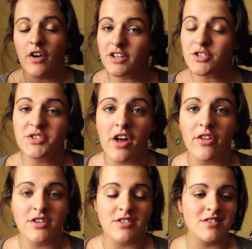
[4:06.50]
For
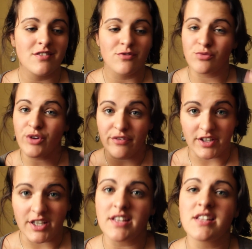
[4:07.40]
$100
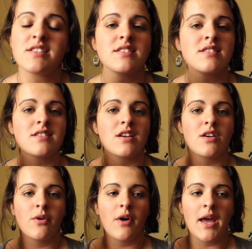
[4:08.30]
roughly, this is
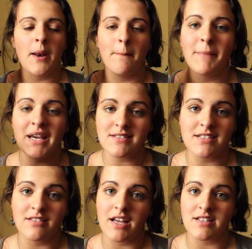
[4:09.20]
an
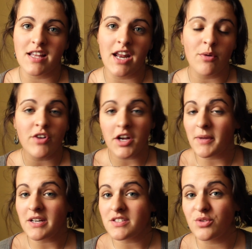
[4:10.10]
amazing lens, and I would
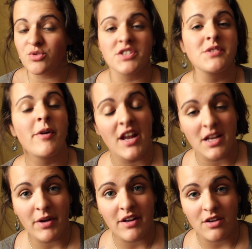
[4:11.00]
recommend it to just about
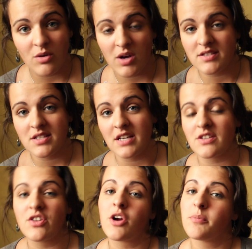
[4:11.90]
anybody who has an
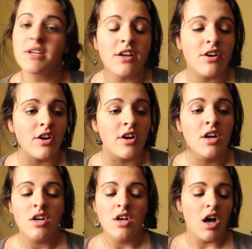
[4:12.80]
SLR, beginner,
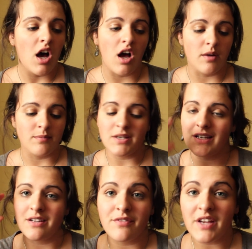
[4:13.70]

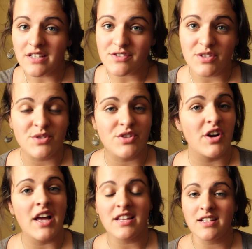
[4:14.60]
an advanced user,
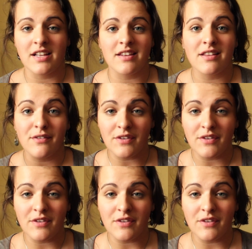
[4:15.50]
anything like that. The